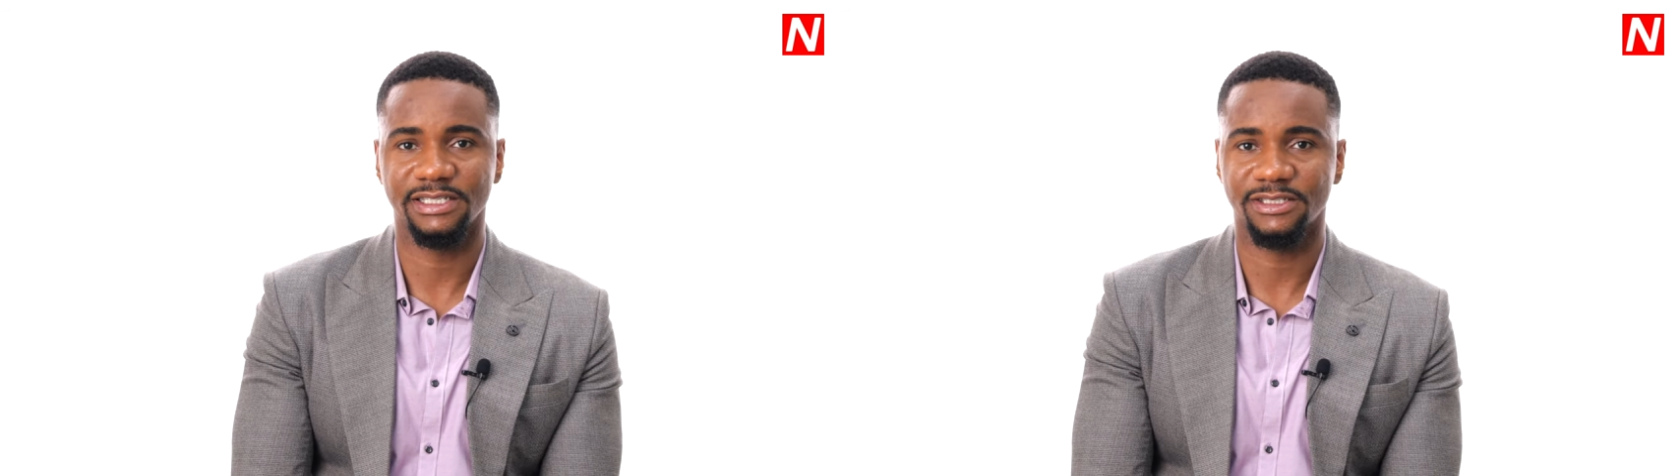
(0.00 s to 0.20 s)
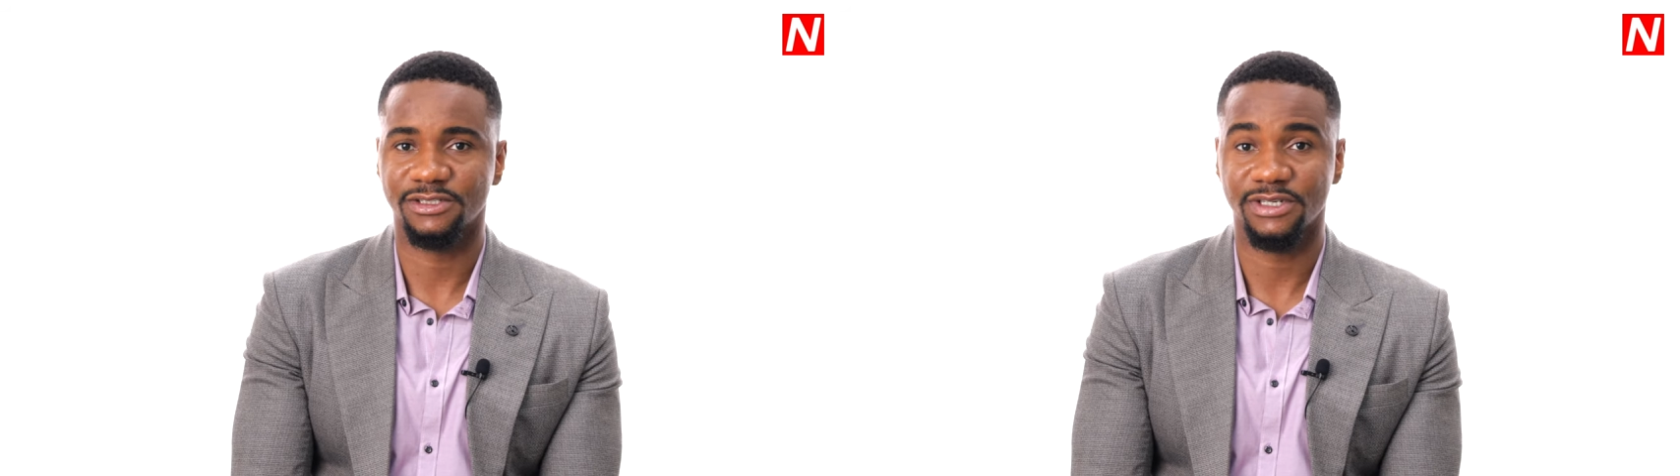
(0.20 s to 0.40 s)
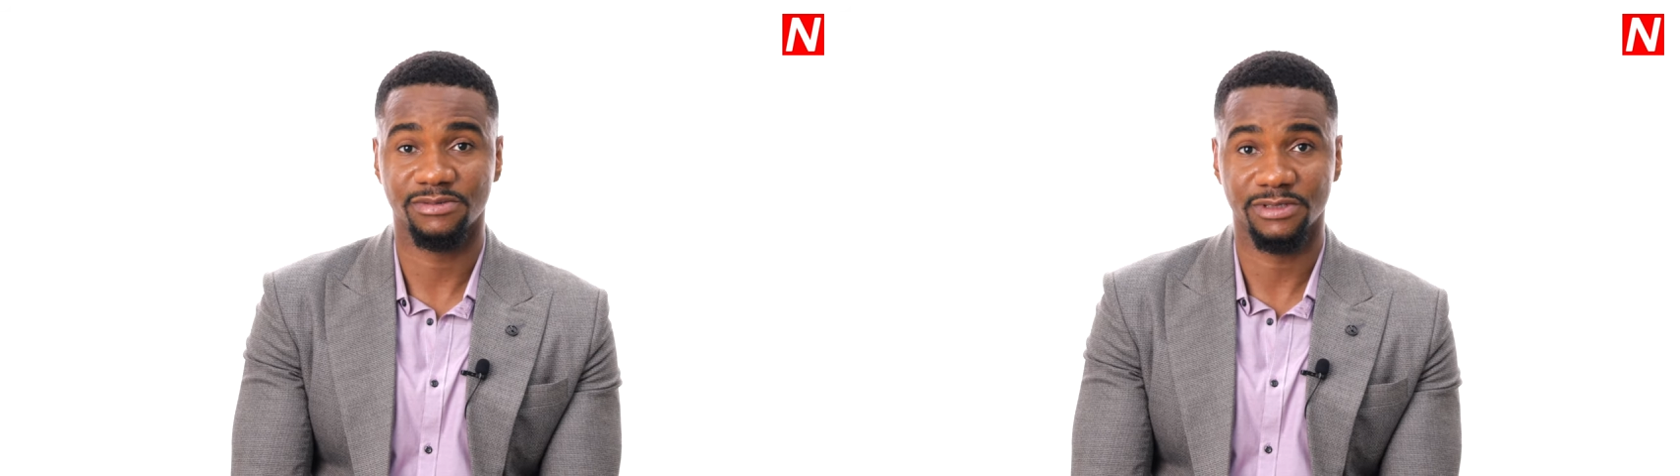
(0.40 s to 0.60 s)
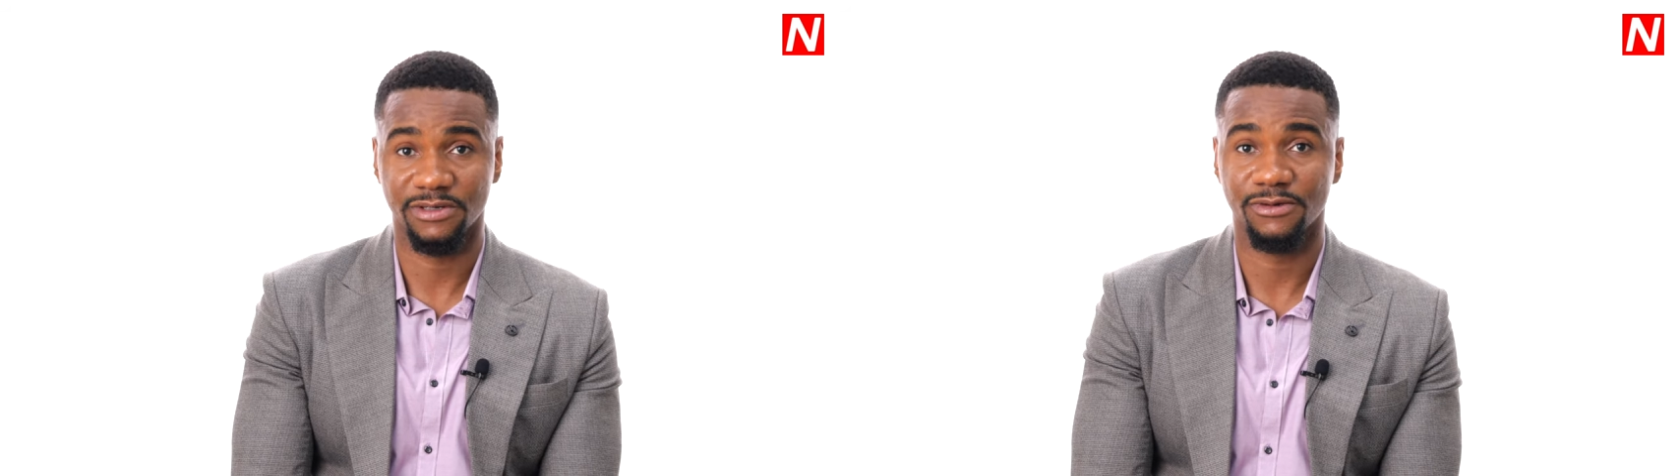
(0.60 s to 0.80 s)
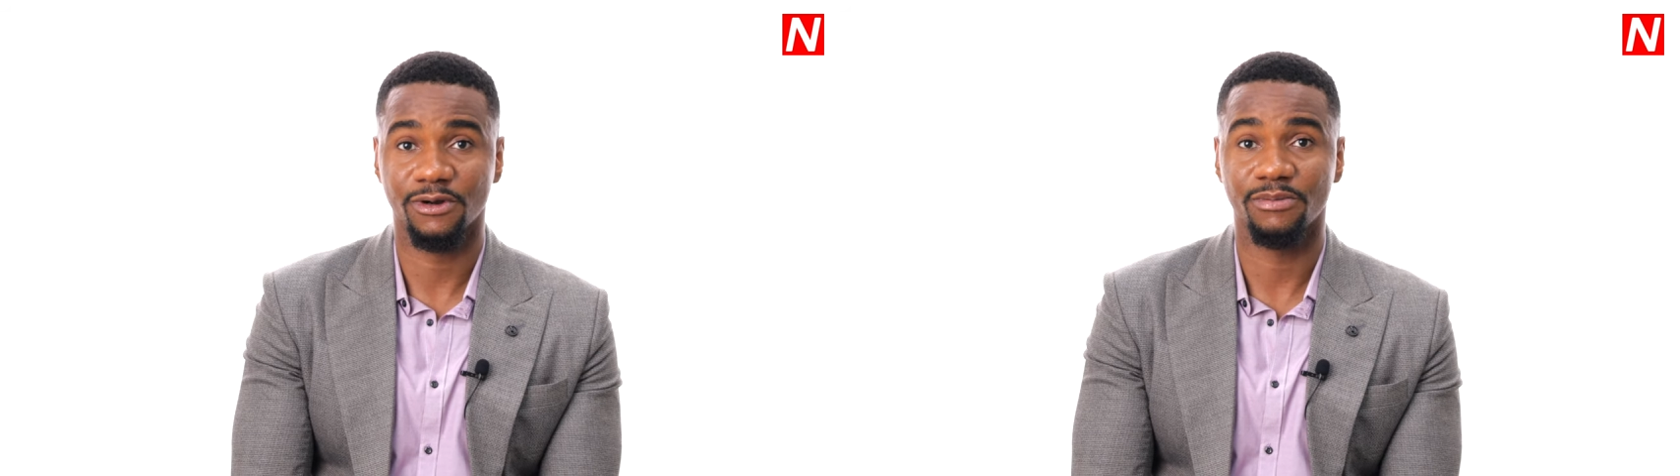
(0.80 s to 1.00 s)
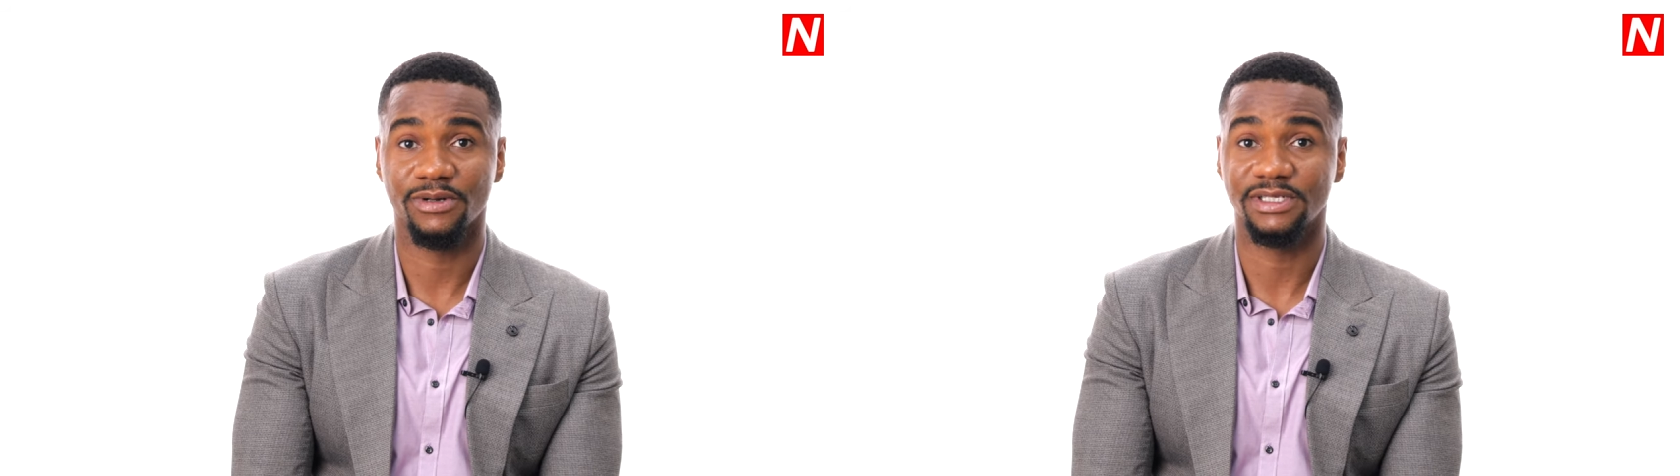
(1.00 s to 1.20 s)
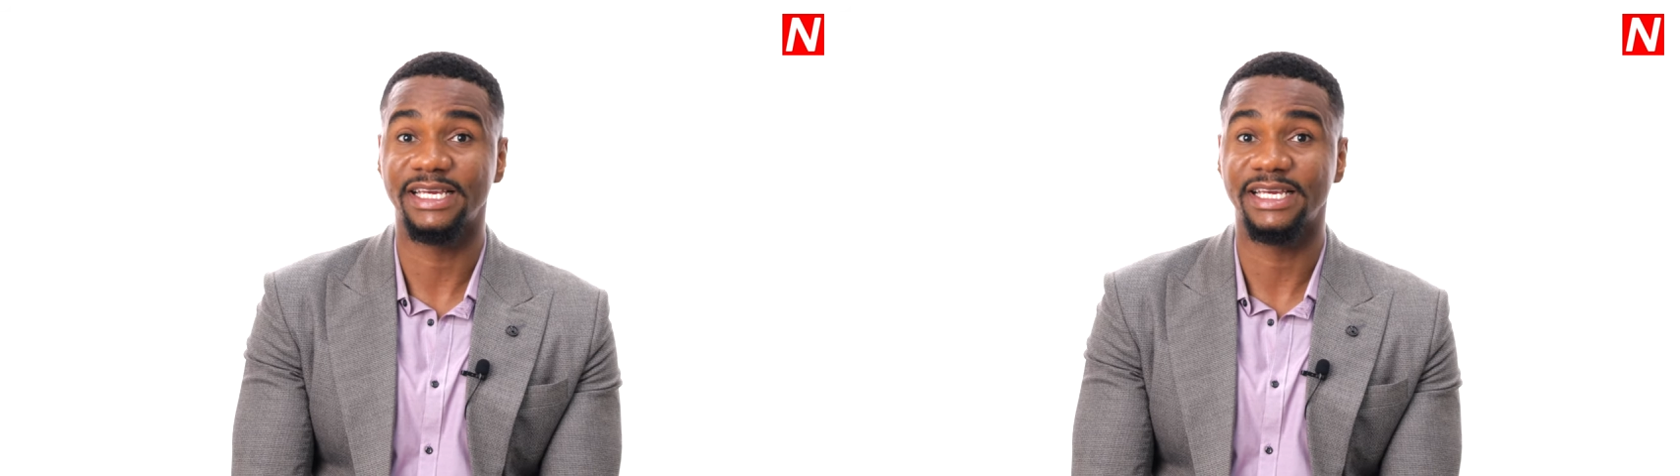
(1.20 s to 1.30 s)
the industry has been difficult, but